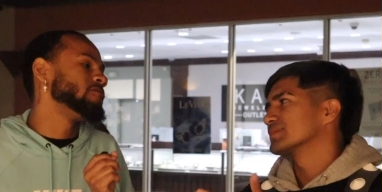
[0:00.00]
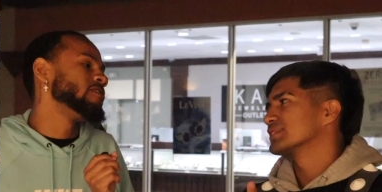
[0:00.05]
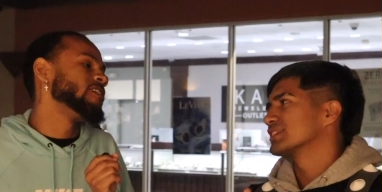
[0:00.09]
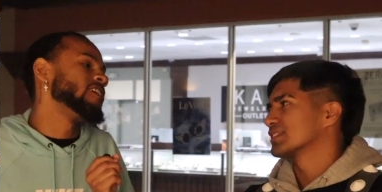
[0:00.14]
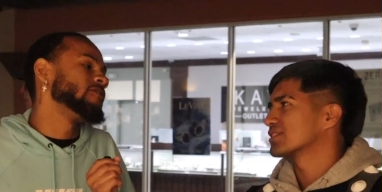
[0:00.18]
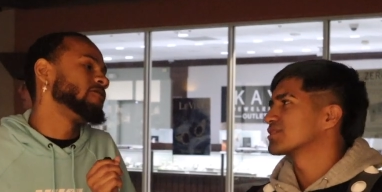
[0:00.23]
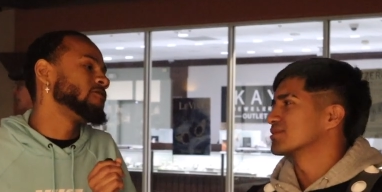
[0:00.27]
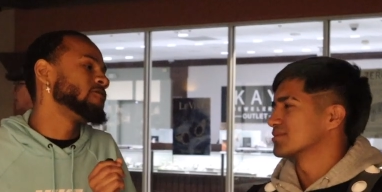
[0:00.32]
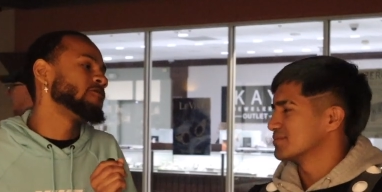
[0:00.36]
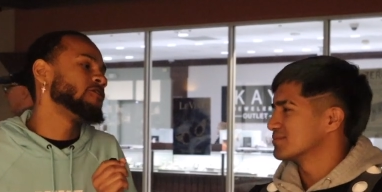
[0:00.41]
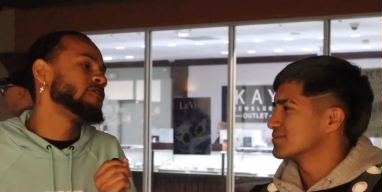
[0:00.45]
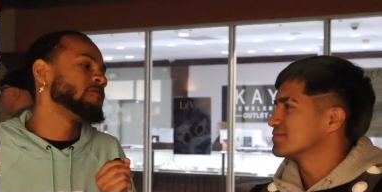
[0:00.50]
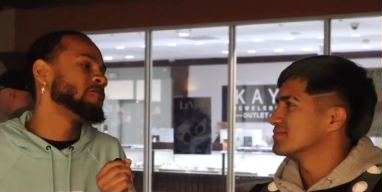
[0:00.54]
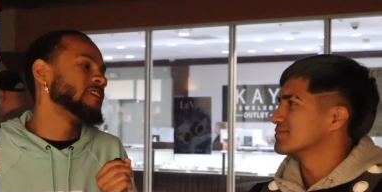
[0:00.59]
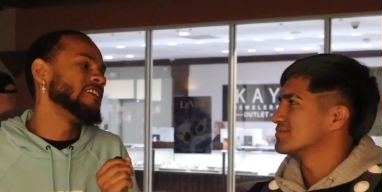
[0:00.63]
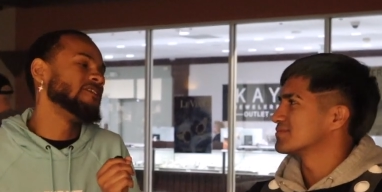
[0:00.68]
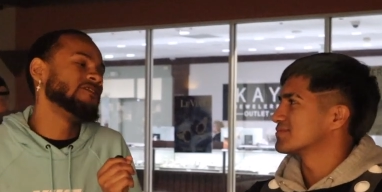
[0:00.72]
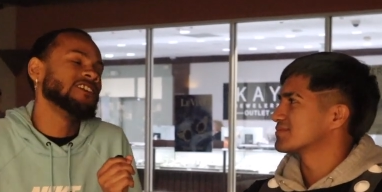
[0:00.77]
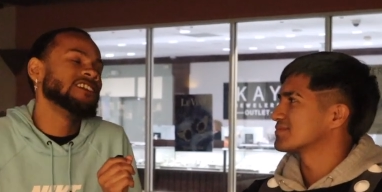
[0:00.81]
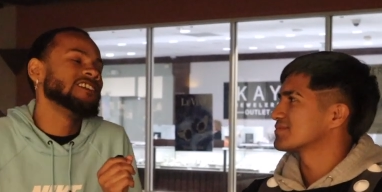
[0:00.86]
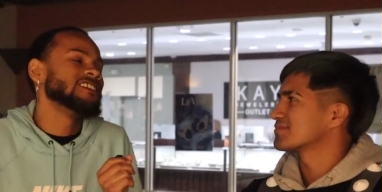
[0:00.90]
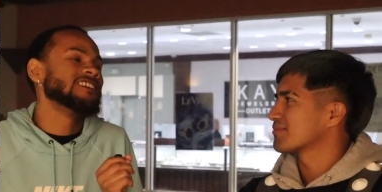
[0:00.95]
Speaker 1: But if you feel me,
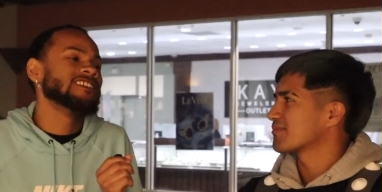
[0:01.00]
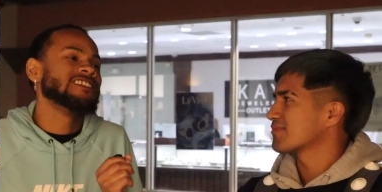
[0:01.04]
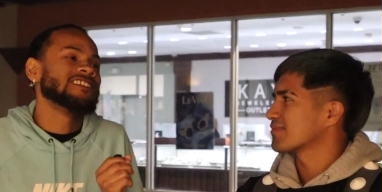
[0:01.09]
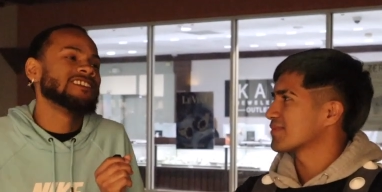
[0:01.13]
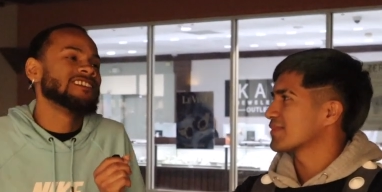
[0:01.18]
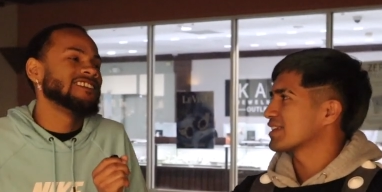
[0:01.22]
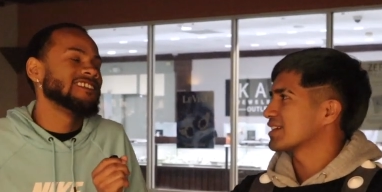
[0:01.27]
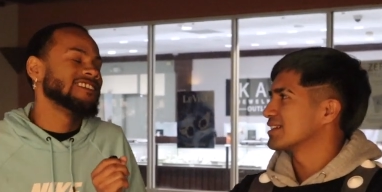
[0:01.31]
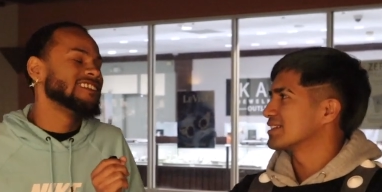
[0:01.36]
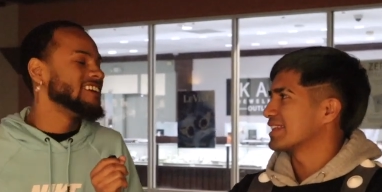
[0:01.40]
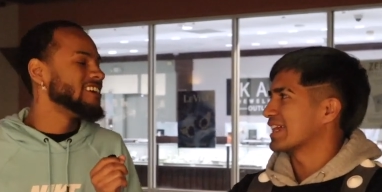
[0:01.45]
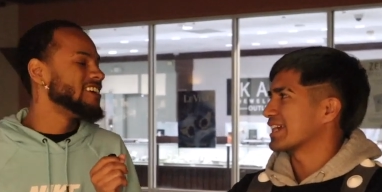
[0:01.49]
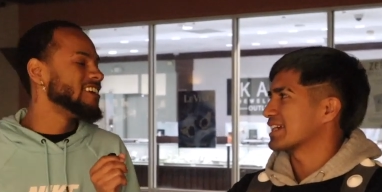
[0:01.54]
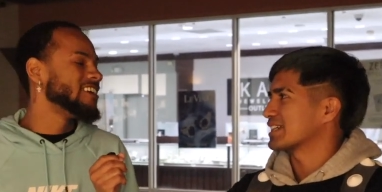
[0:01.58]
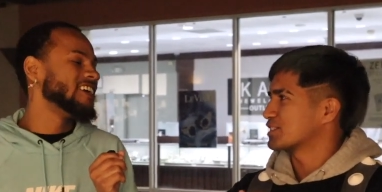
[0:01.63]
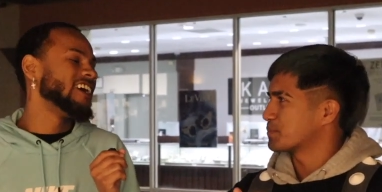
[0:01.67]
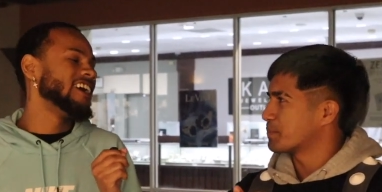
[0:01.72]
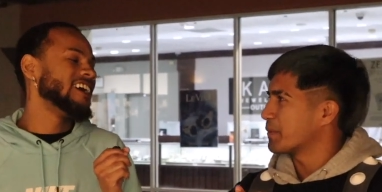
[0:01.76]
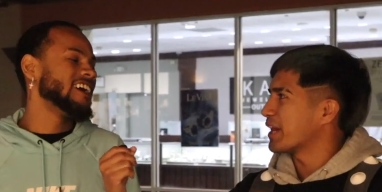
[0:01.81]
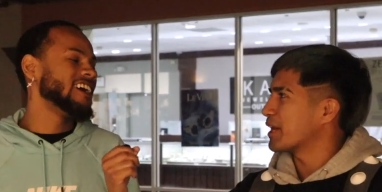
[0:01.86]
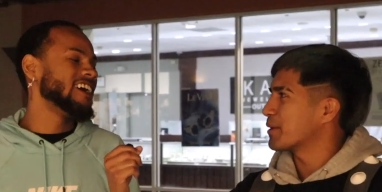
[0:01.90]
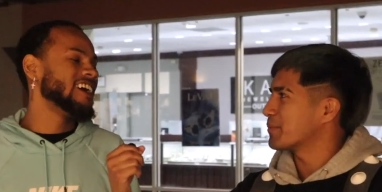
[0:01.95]
if this is like a
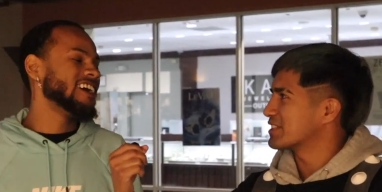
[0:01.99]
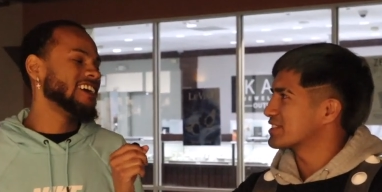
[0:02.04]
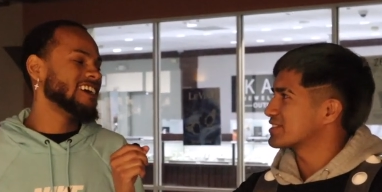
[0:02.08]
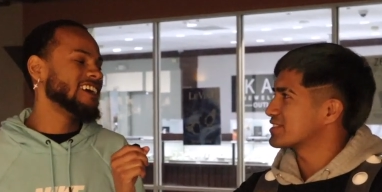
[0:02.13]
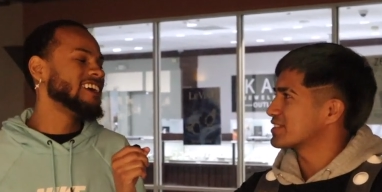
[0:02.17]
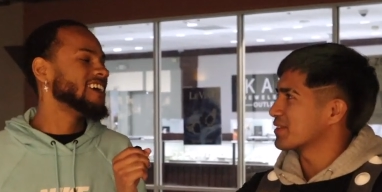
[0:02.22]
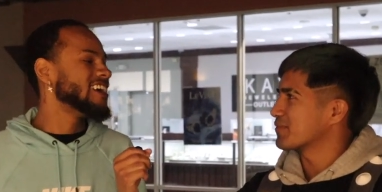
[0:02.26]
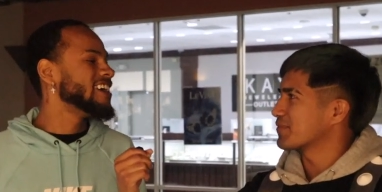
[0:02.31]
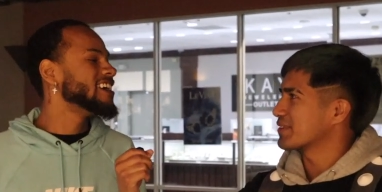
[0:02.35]
spam and stuff,